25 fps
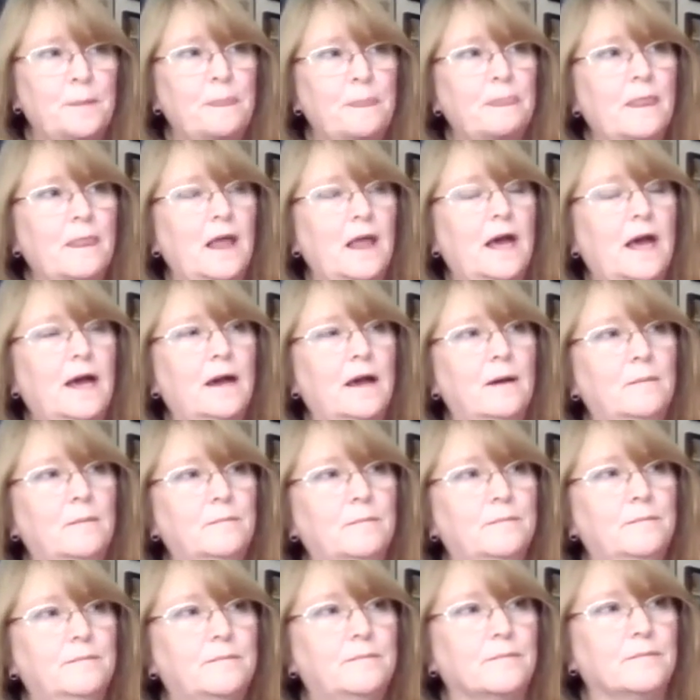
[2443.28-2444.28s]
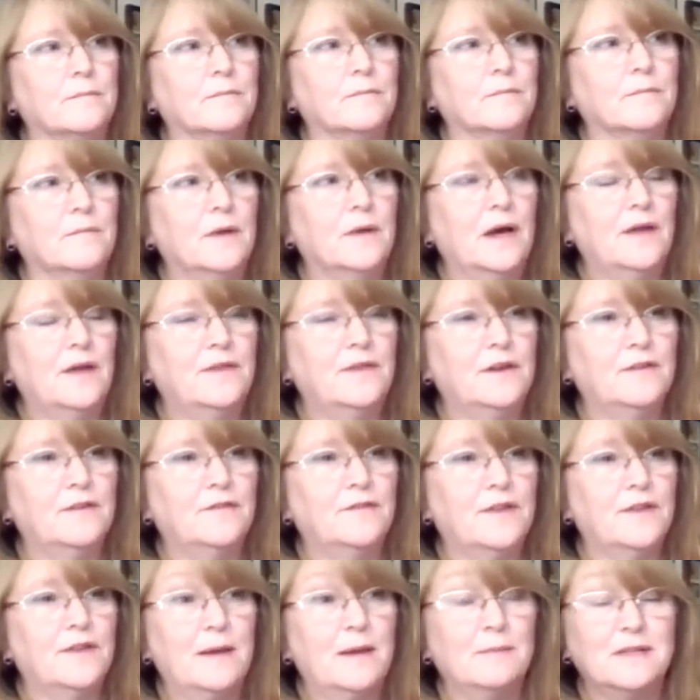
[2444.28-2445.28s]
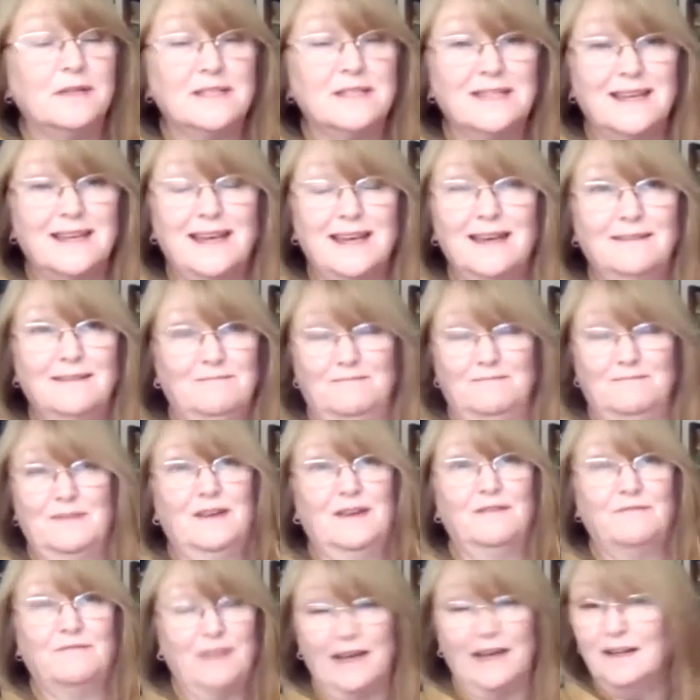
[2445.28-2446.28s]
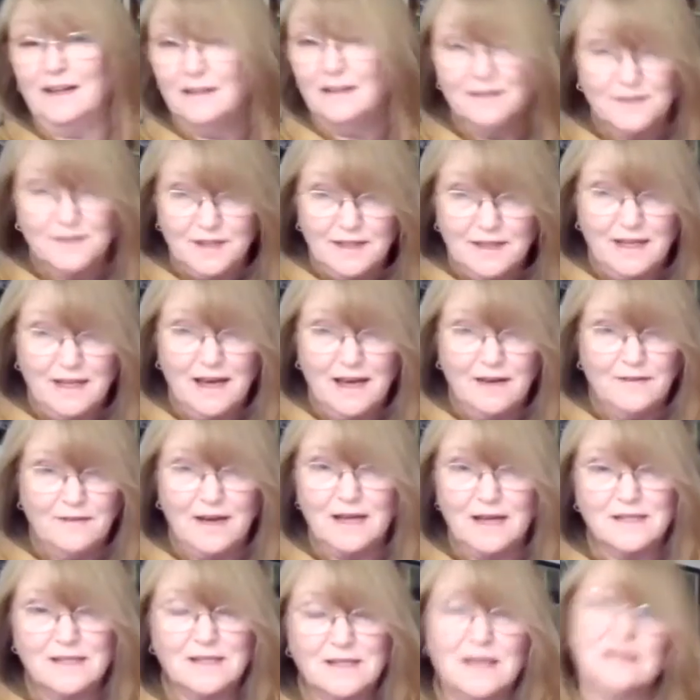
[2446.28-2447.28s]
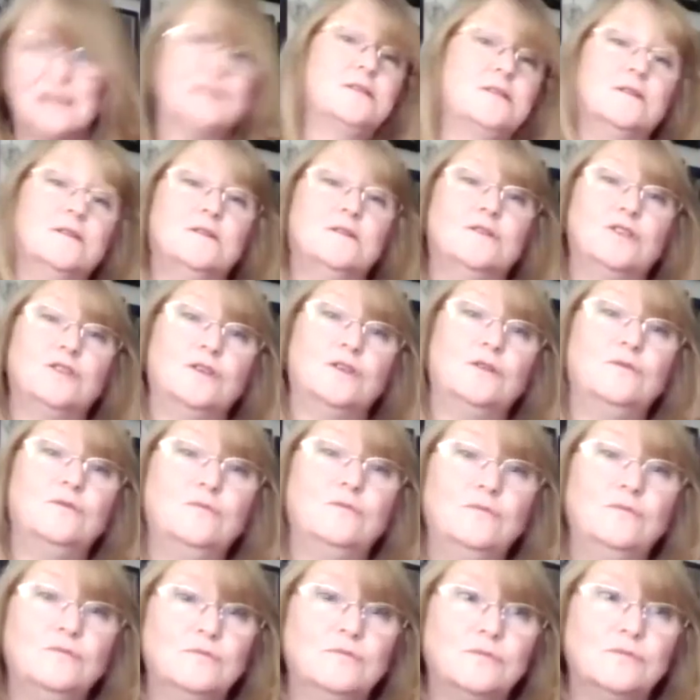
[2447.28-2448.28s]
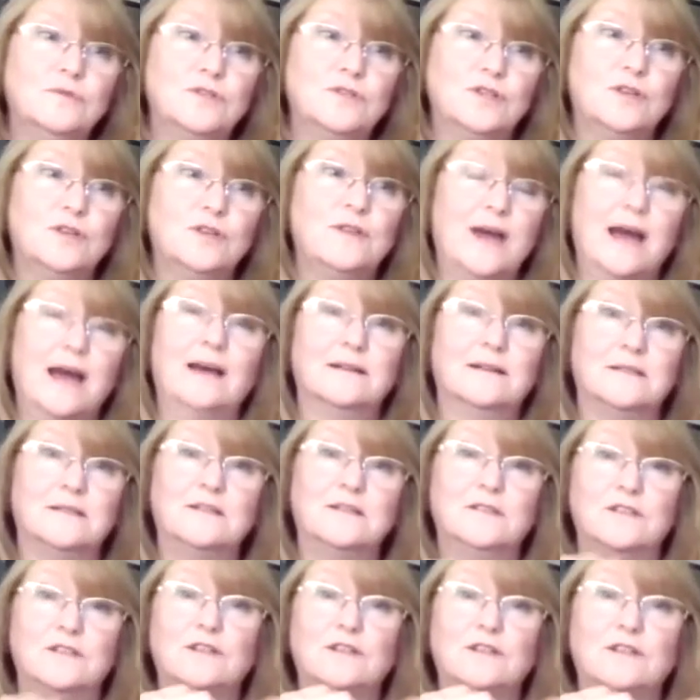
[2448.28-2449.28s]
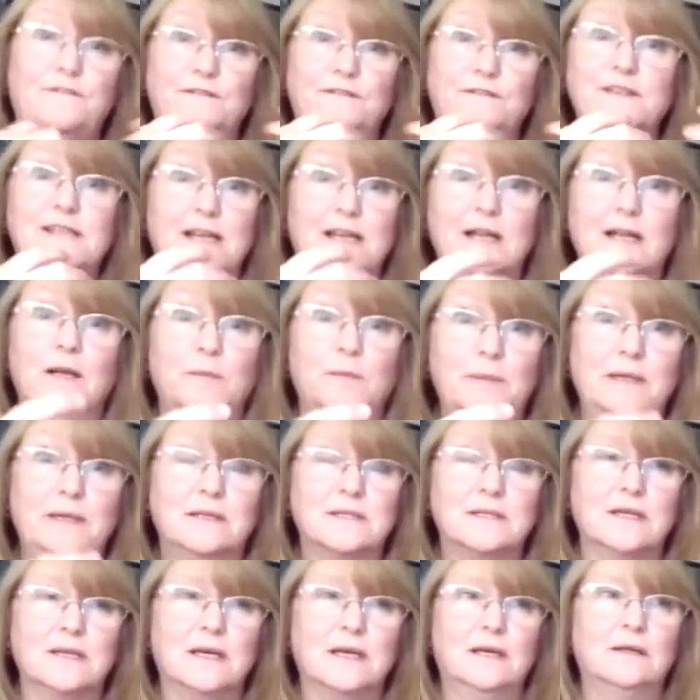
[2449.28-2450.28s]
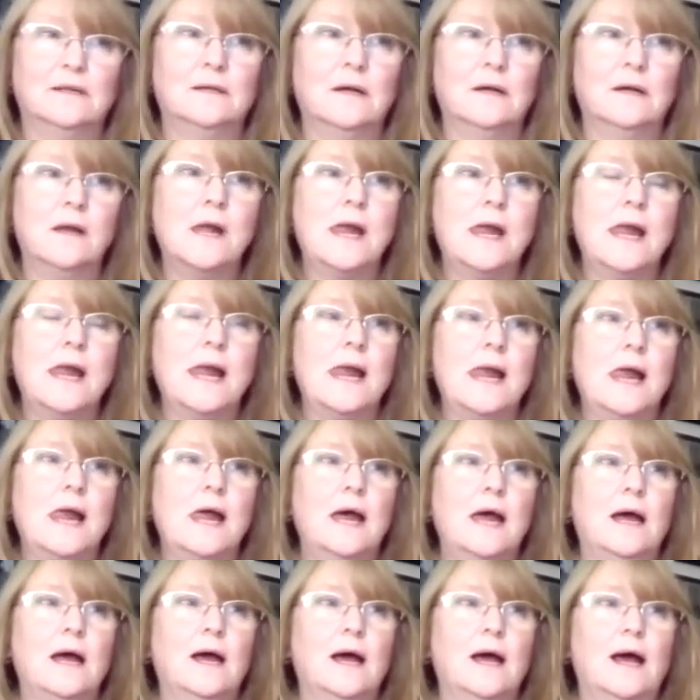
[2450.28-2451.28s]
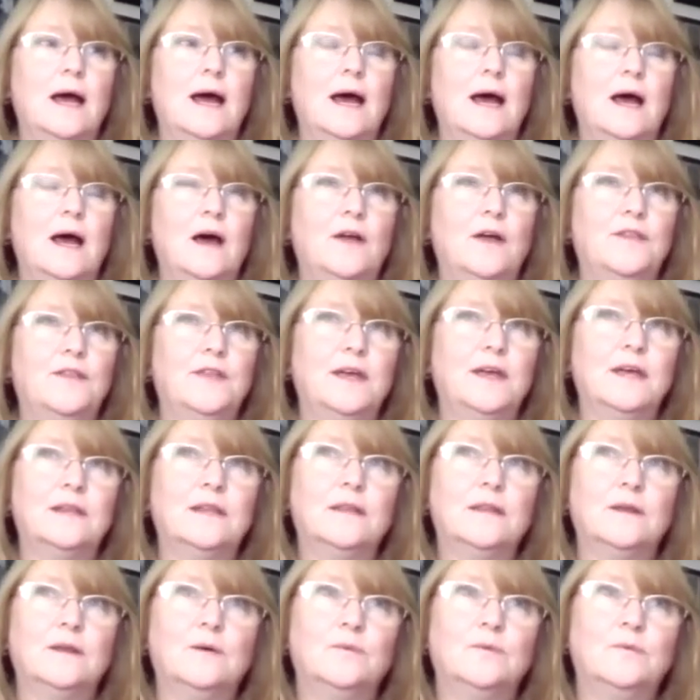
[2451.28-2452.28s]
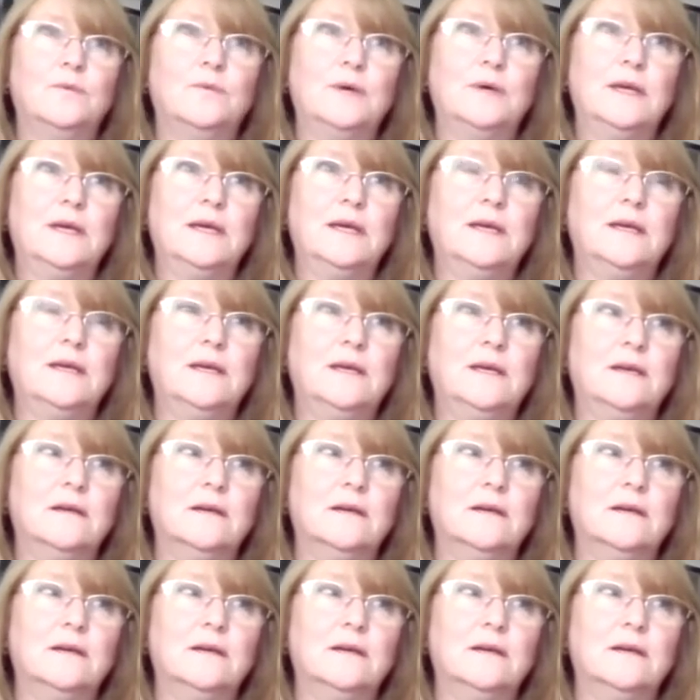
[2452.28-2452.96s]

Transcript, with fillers: Um, I think for them, it's vital that they have access to to that to the physical building. I think that we